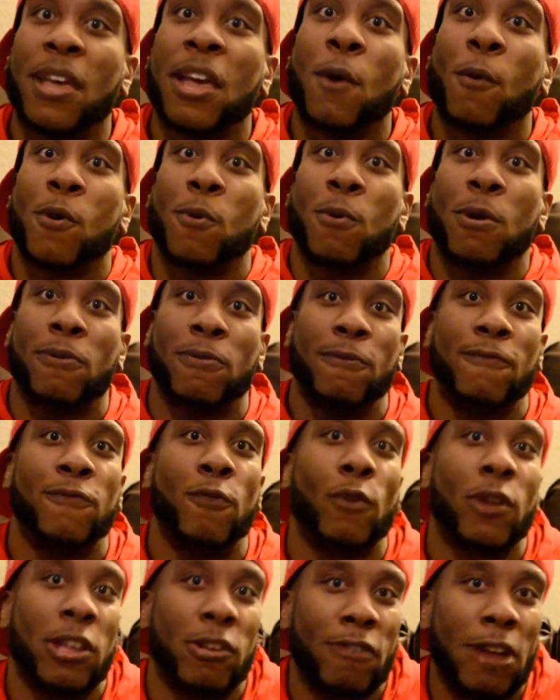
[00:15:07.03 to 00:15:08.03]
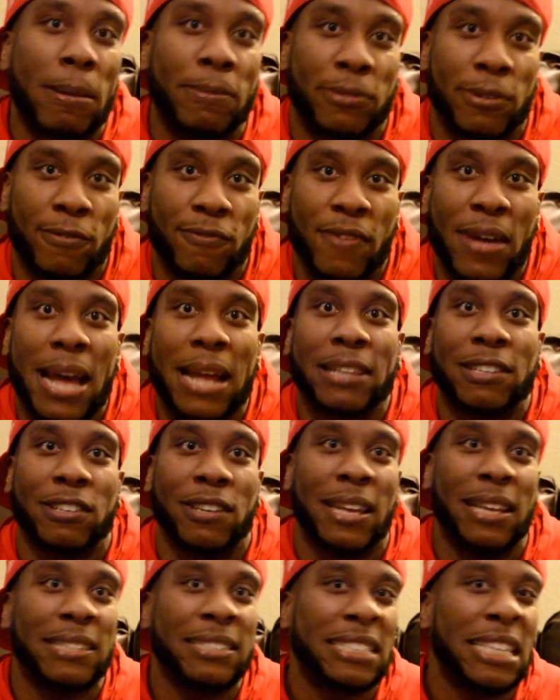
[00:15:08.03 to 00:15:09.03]
We went from 40 grams of fat to
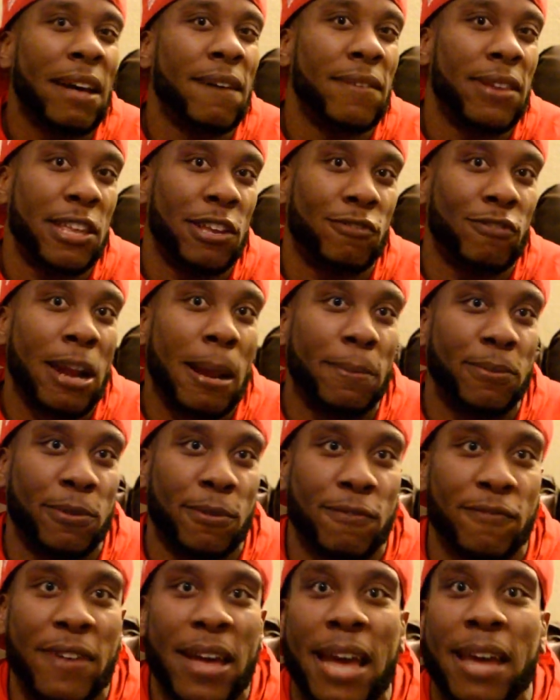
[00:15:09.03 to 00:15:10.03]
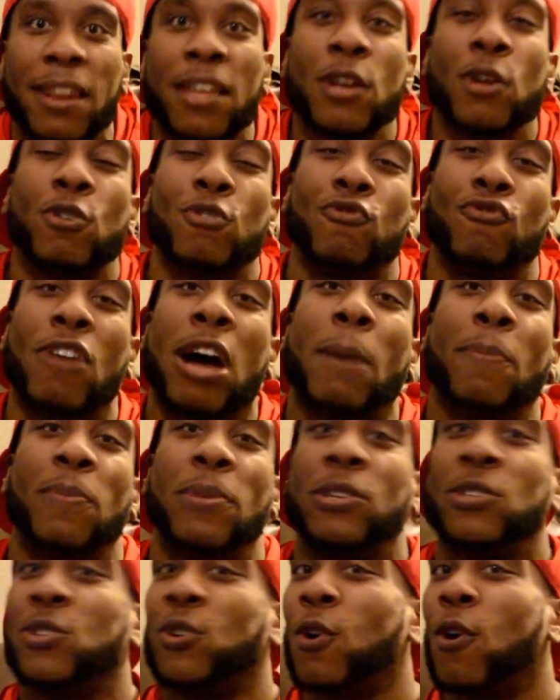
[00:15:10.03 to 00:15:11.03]
like 70 grams of fat, dropped
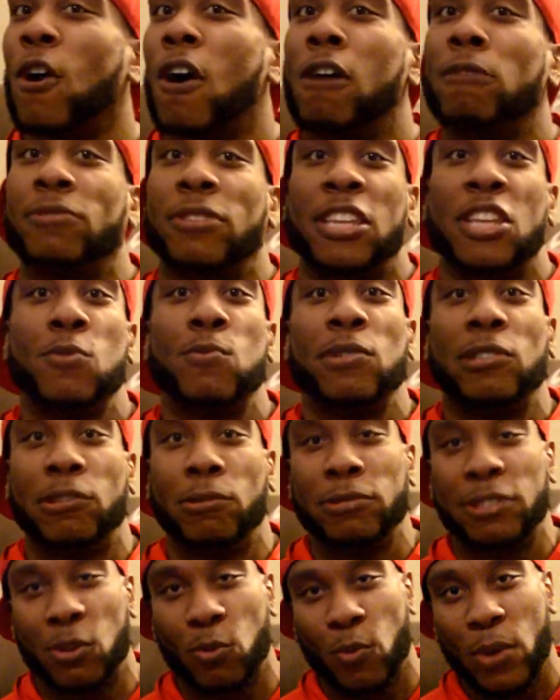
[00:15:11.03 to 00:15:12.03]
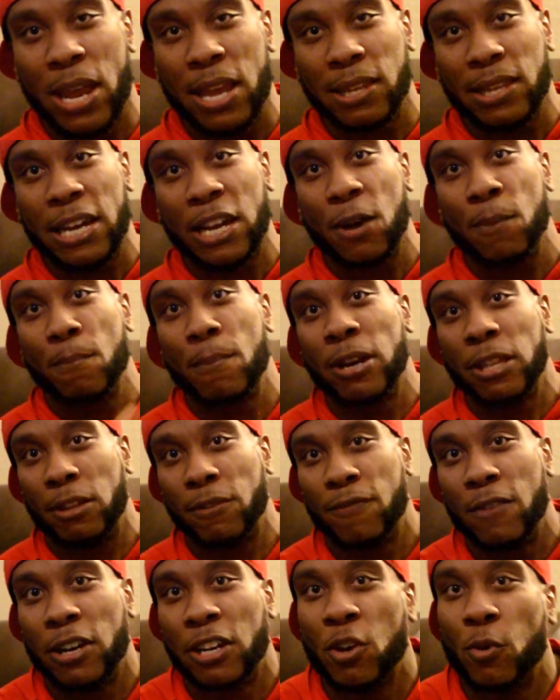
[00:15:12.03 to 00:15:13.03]
his carbs, and he was losing weight like a
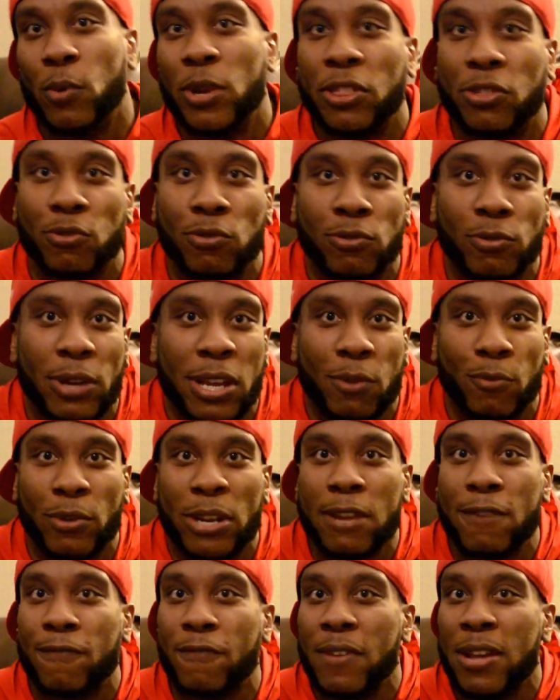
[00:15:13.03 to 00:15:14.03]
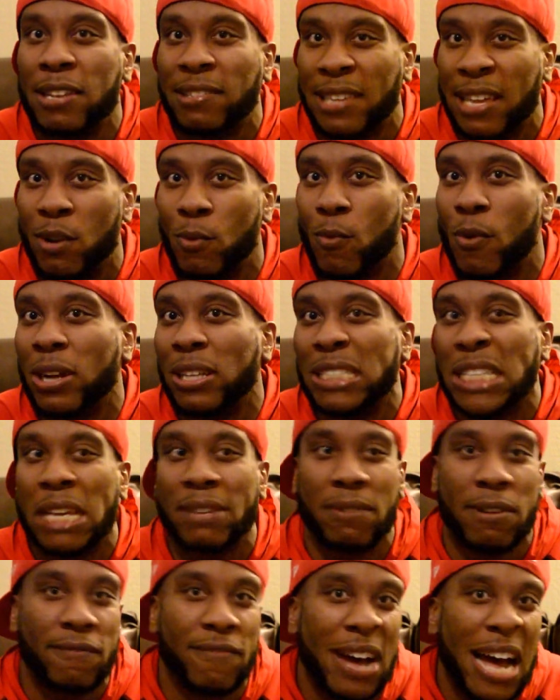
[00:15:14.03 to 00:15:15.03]
motherfucker. We threw in refeeds like once
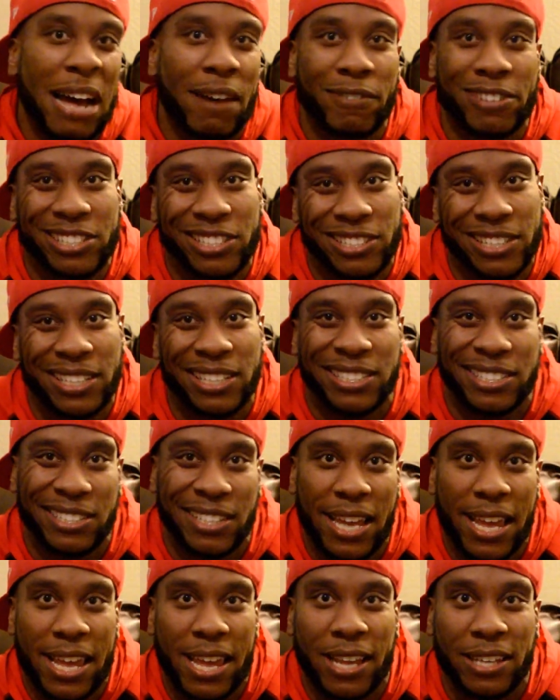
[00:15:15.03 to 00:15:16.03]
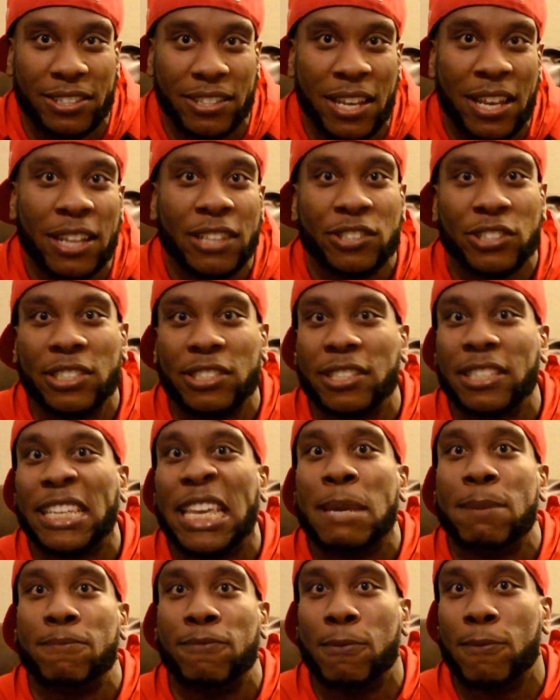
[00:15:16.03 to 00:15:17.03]
every 5 or 6 days just to
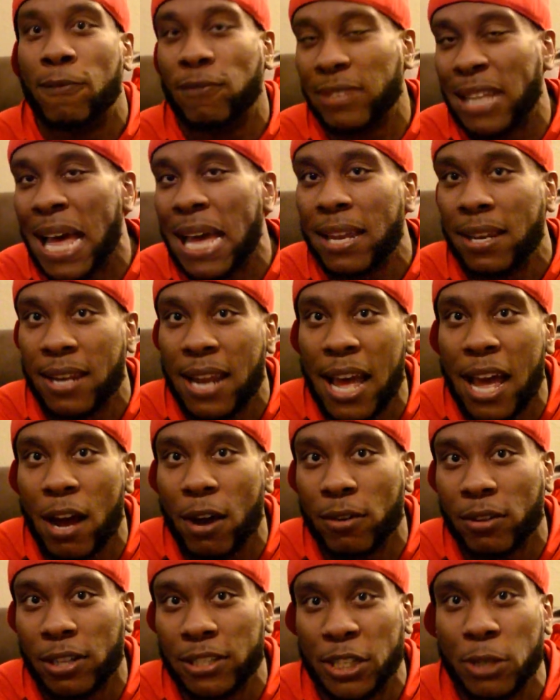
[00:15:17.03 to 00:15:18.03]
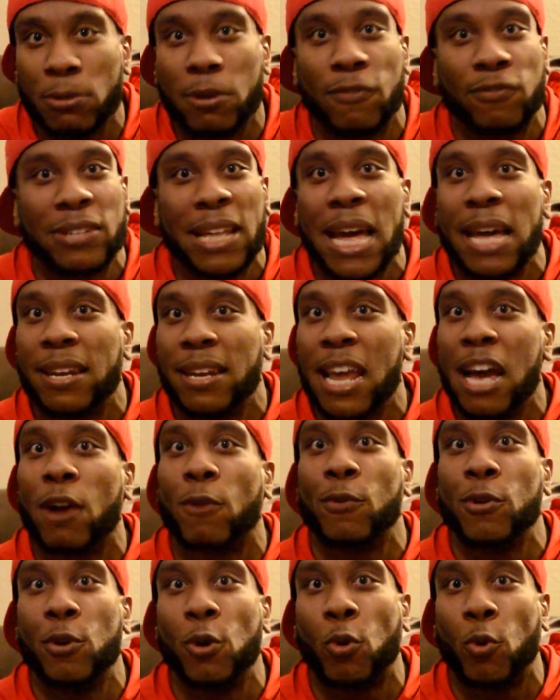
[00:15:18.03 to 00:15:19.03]
keep from flattening out. Because he would flatten out
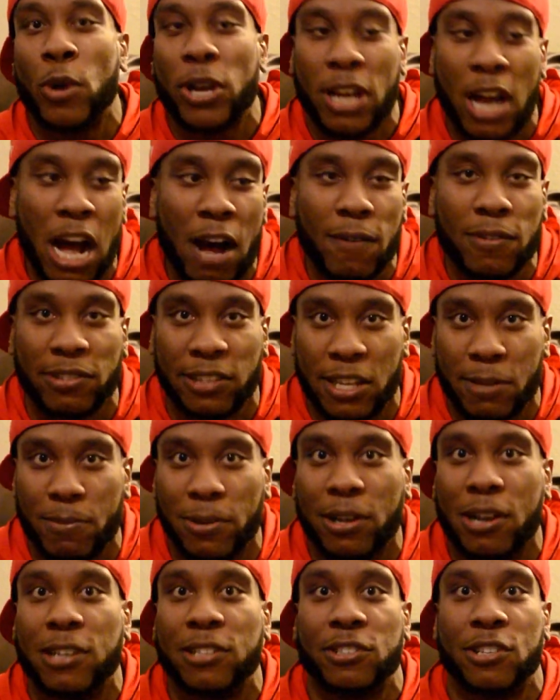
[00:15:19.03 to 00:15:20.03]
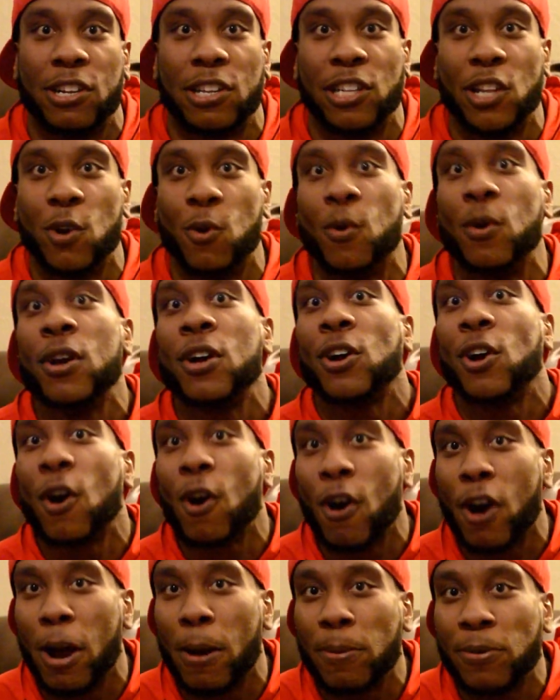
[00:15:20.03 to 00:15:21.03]
real quick, obviously, because of the low
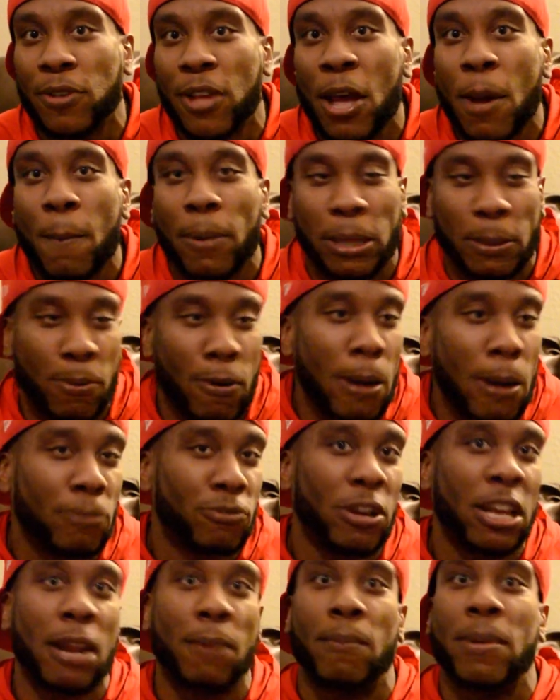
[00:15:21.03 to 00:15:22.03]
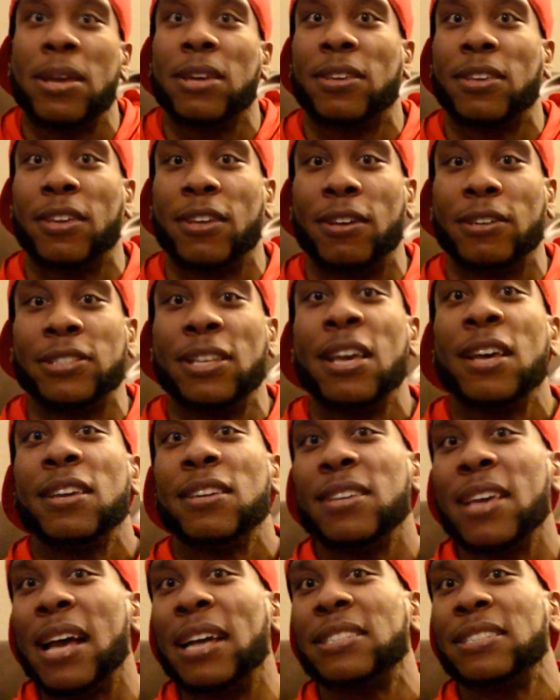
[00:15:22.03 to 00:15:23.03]
carbs. But the point I'm trying to make is,
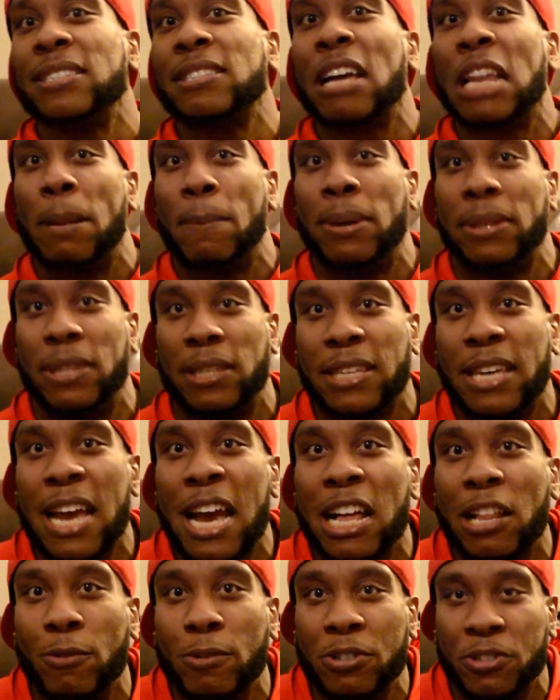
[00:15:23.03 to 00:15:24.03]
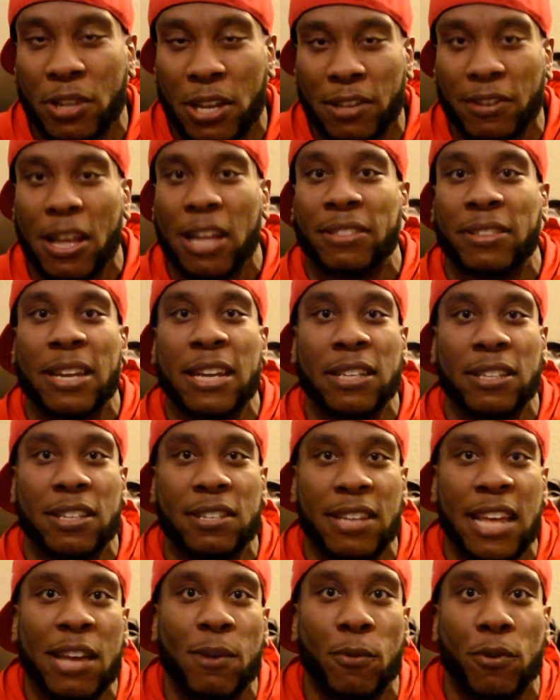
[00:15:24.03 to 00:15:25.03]
yes, it's all about the calories. At the end of the
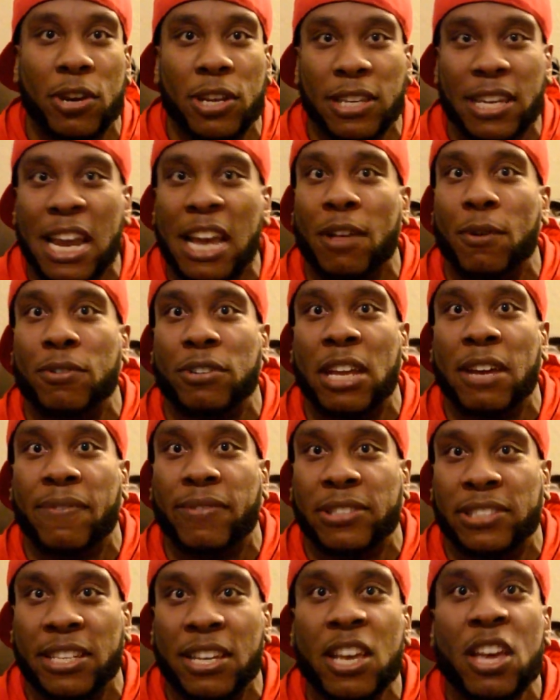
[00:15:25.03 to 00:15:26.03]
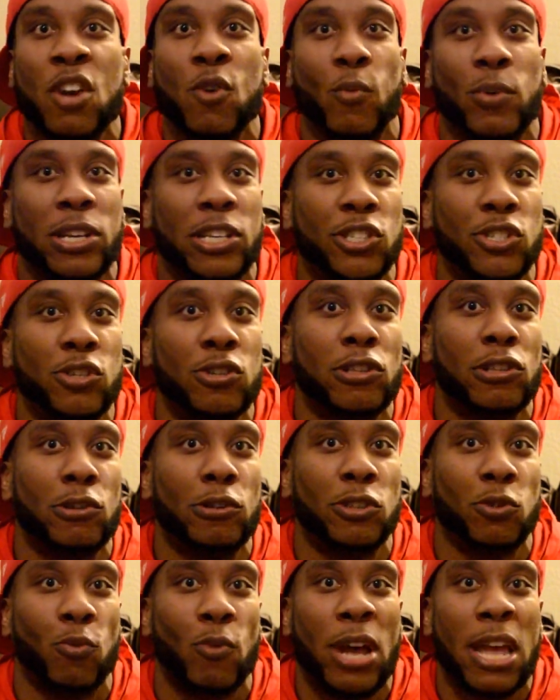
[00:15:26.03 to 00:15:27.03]
day, we're in a calorie deficit. We should
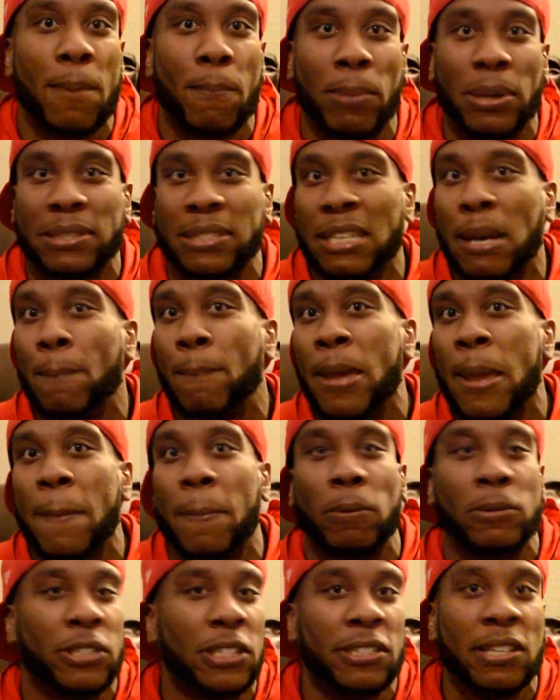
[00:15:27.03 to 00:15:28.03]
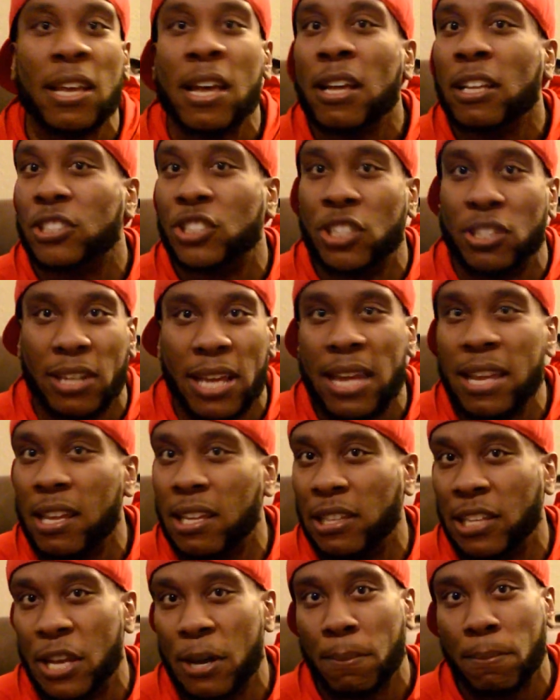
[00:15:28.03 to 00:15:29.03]
lose weight. But some people just genetically
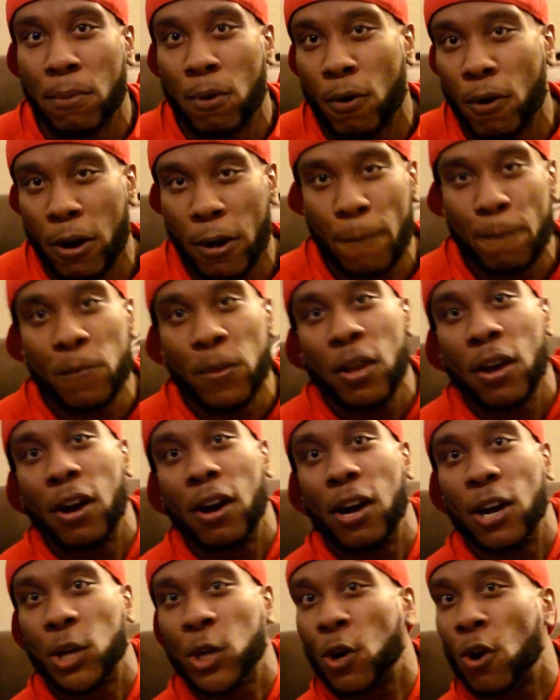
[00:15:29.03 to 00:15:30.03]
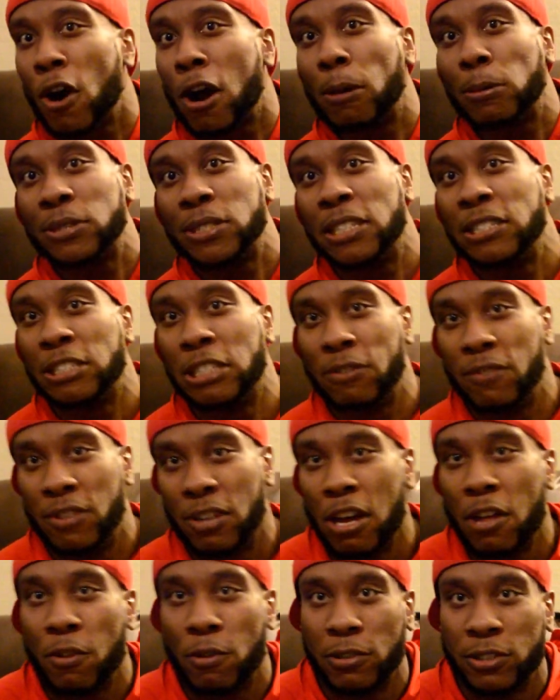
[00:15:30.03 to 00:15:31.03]
are more carb sensitive than
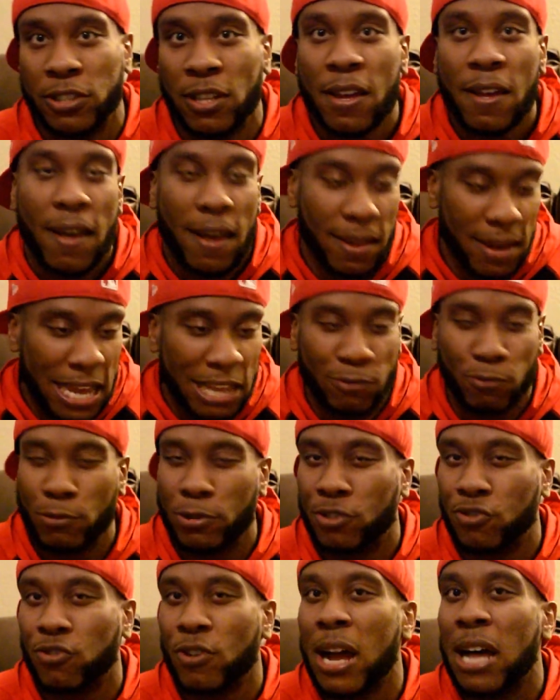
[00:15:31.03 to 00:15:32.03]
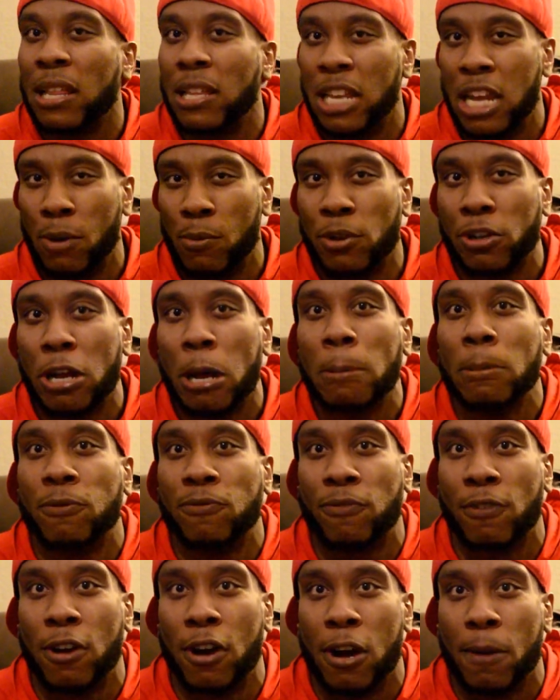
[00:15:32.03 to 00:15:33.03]
others. And that's where trial and error comes
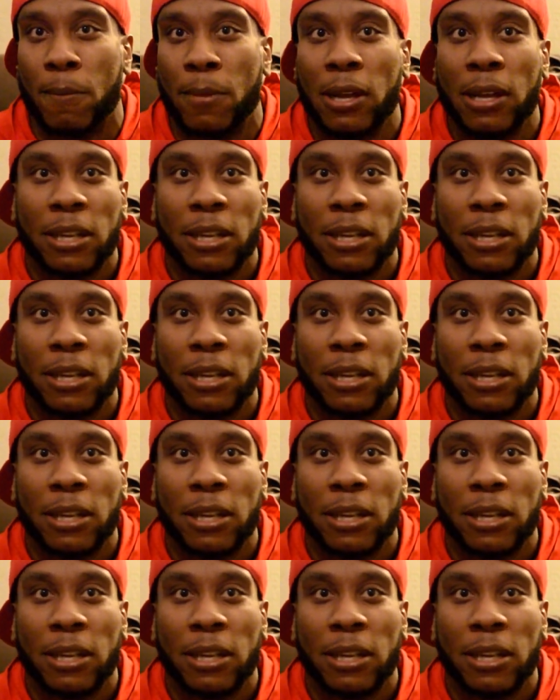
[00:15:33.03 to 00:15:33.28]
from.